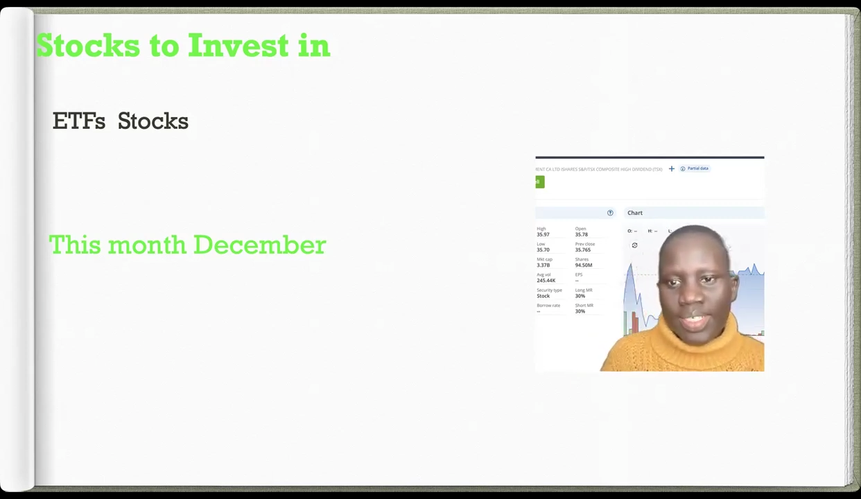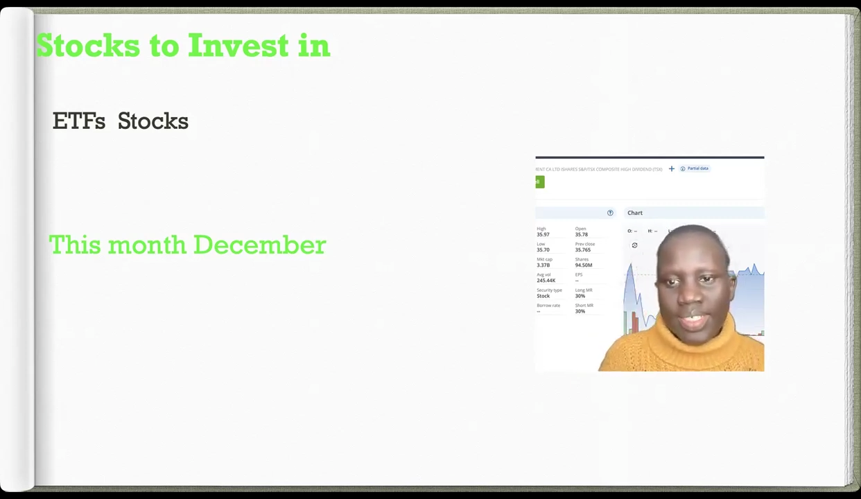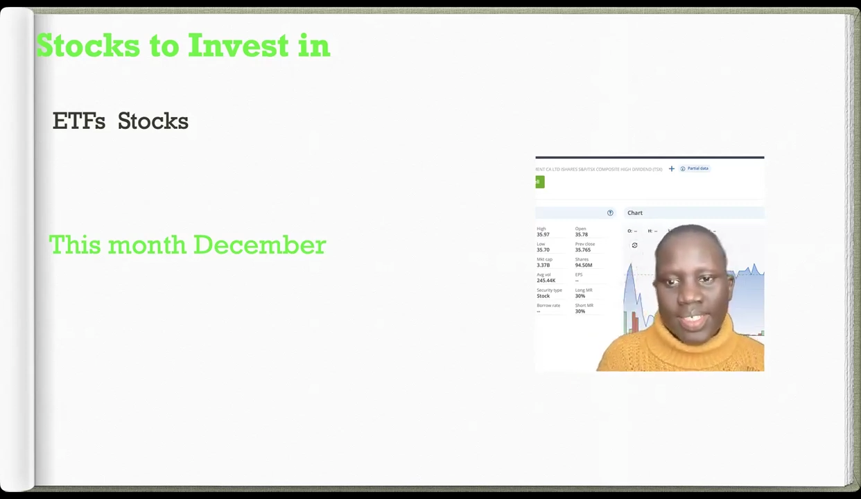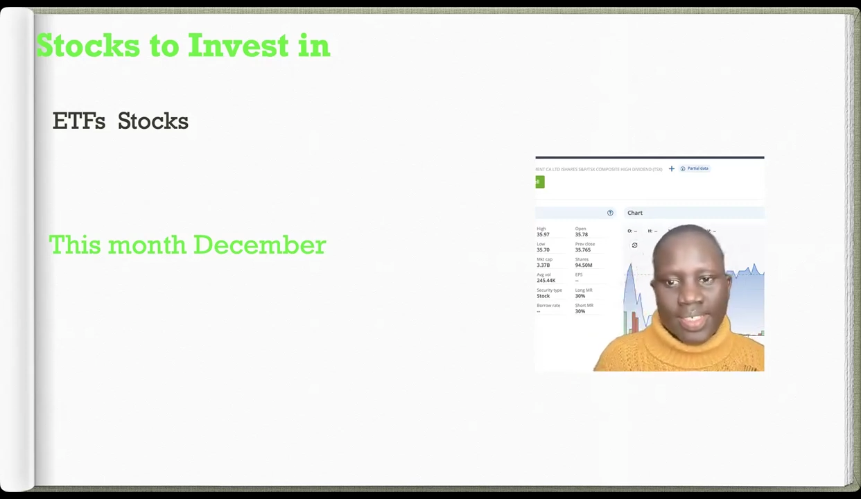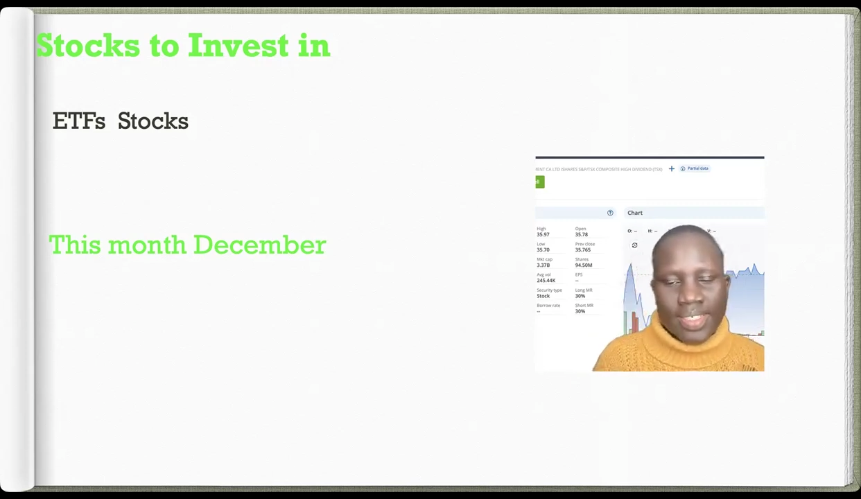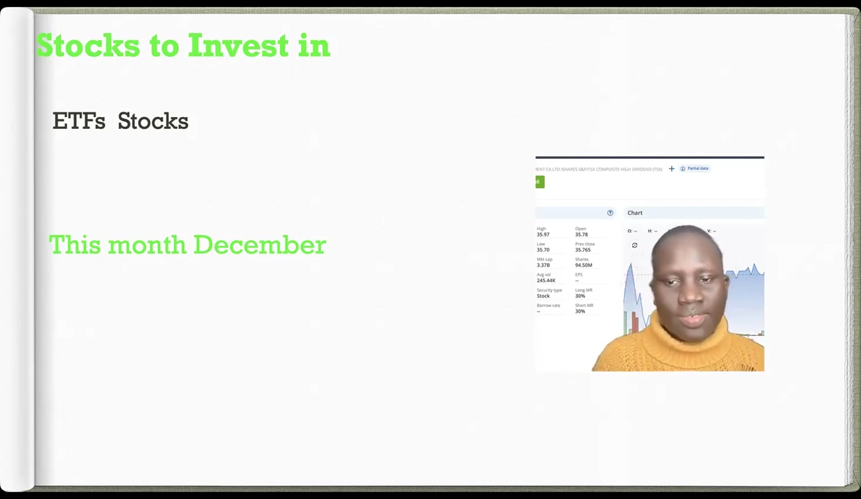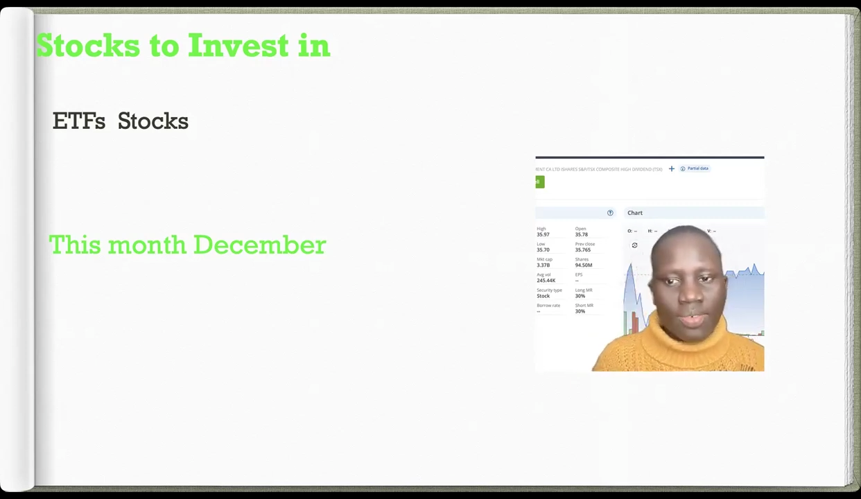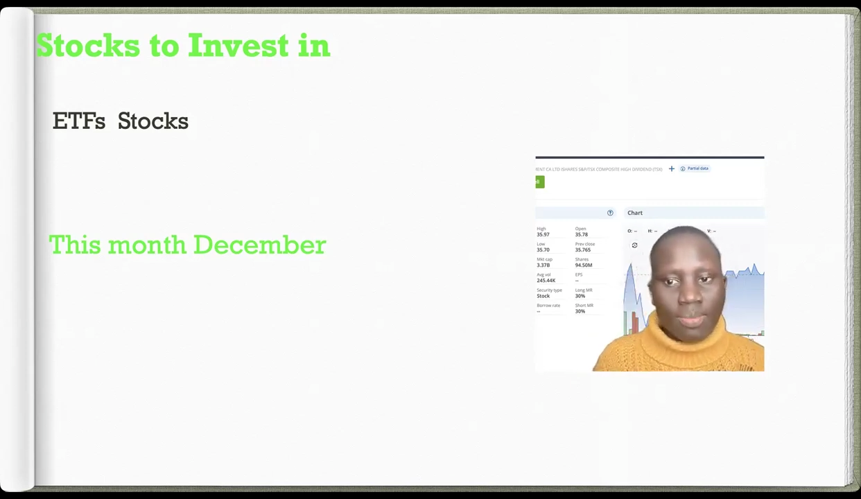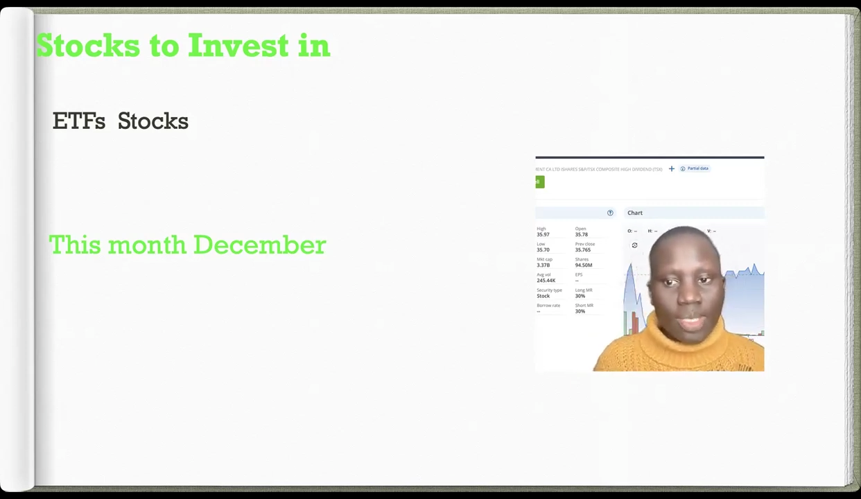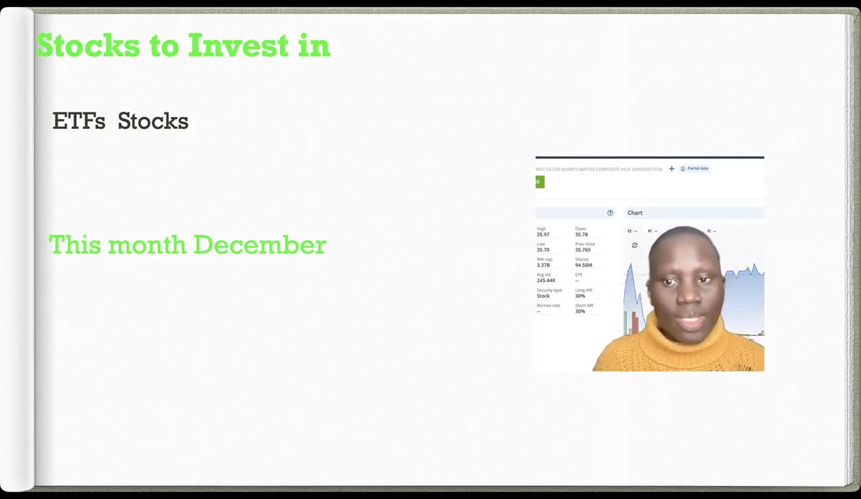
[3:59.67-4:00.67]
is for
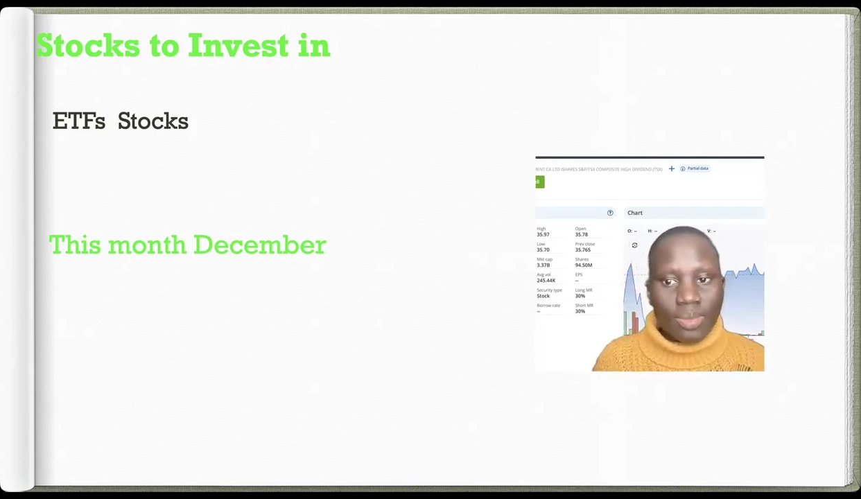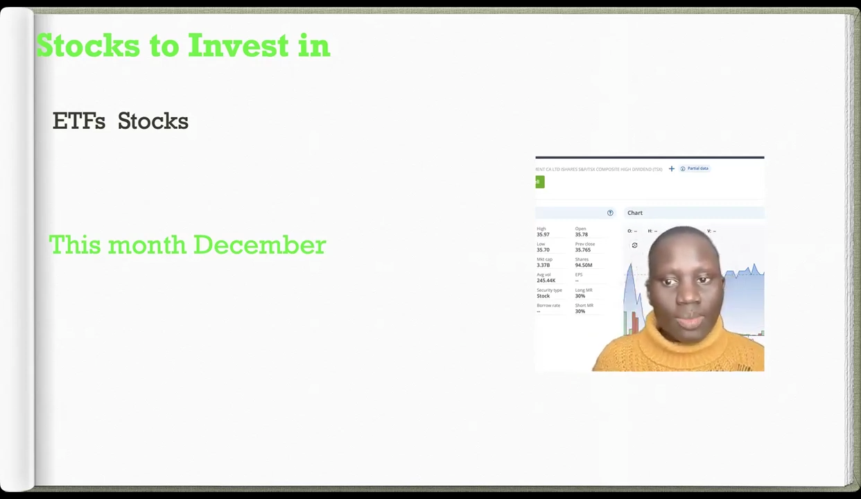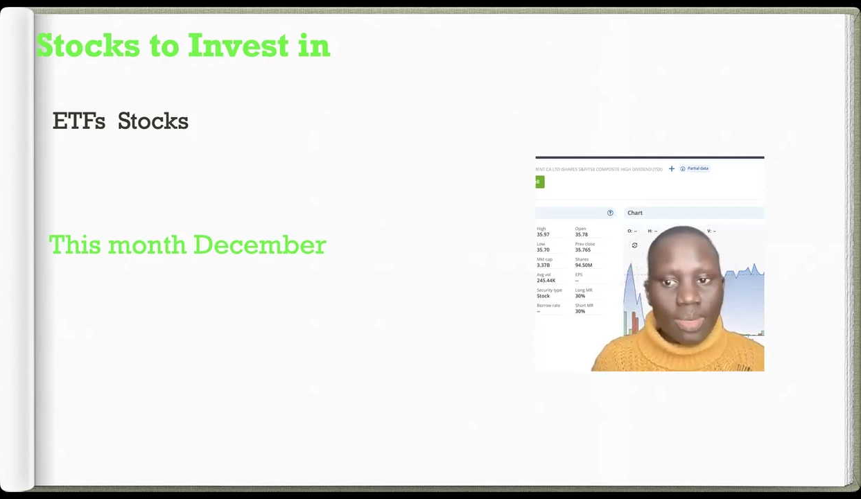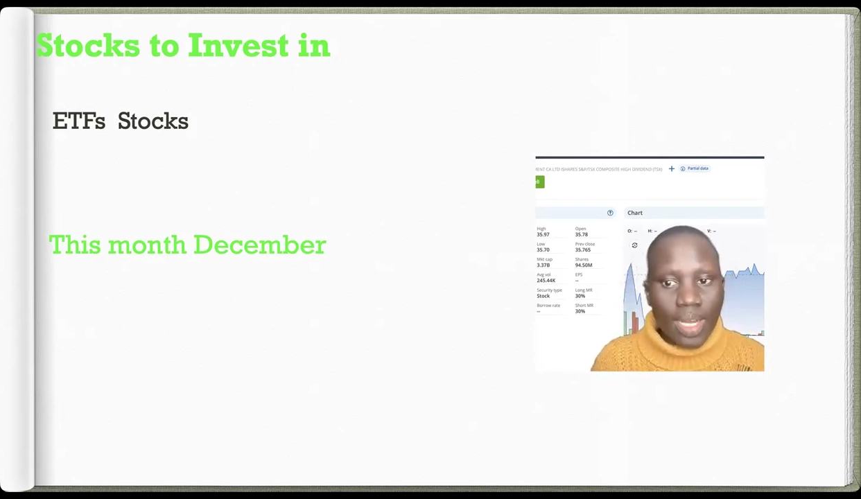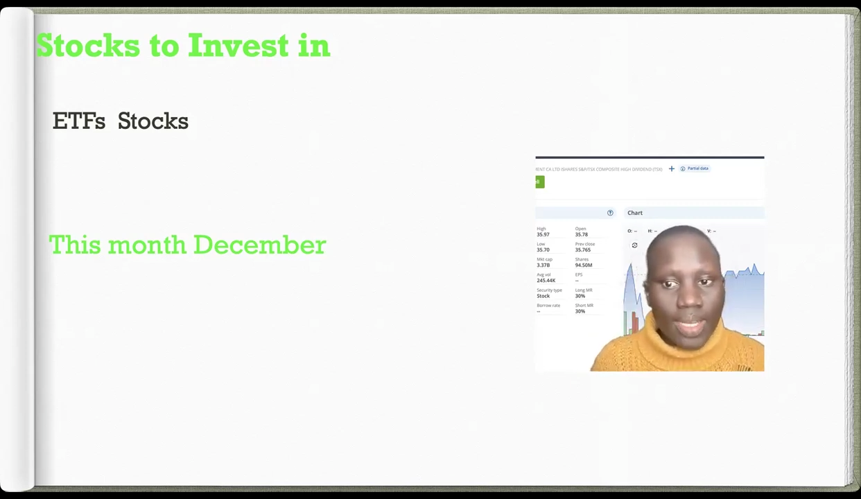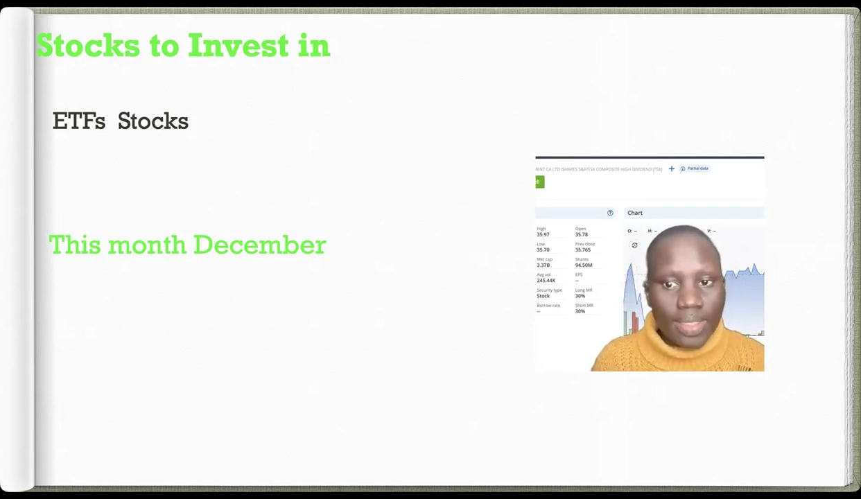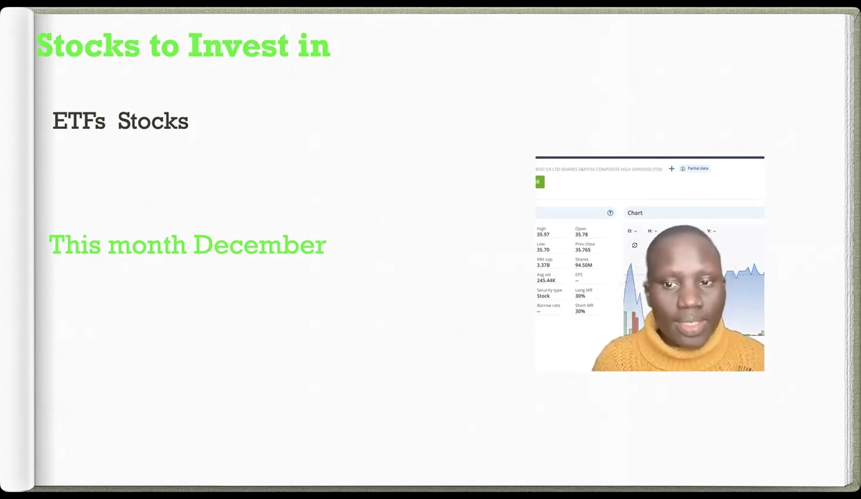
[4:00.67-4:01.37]
me to buy